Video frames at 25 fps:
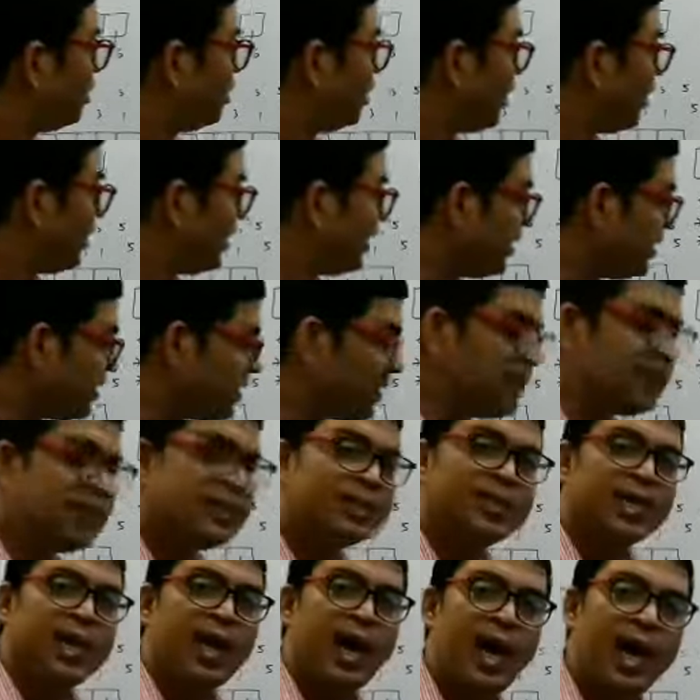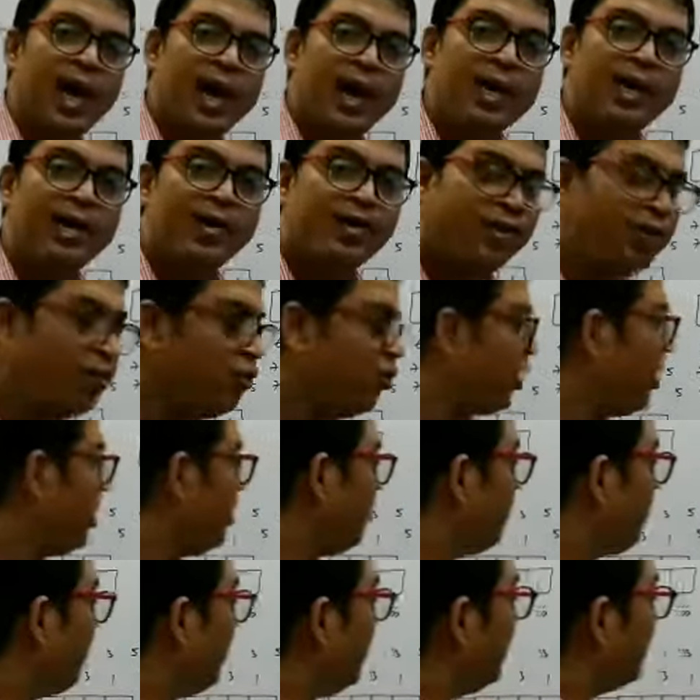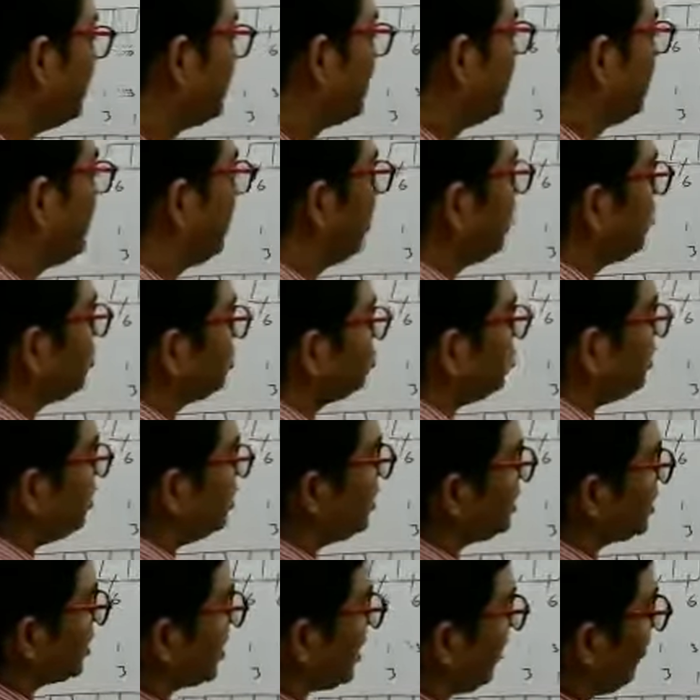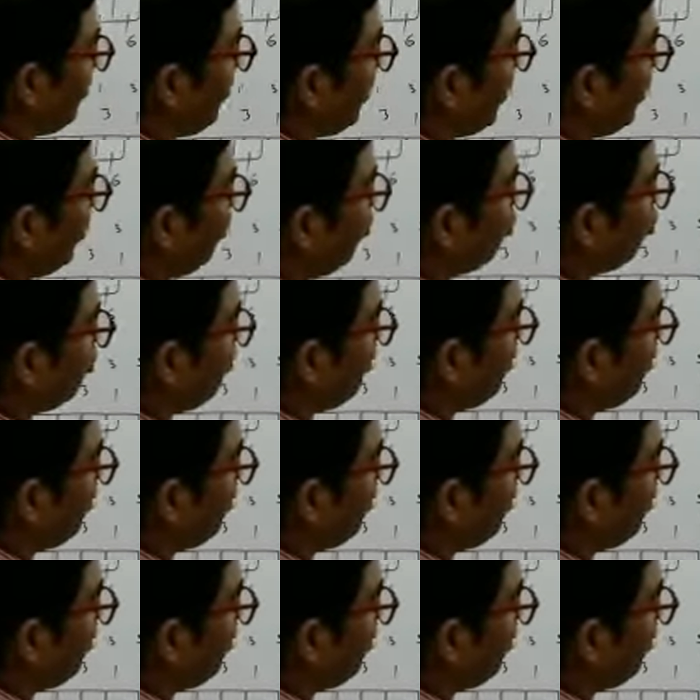the digits at unit place. So it is coming out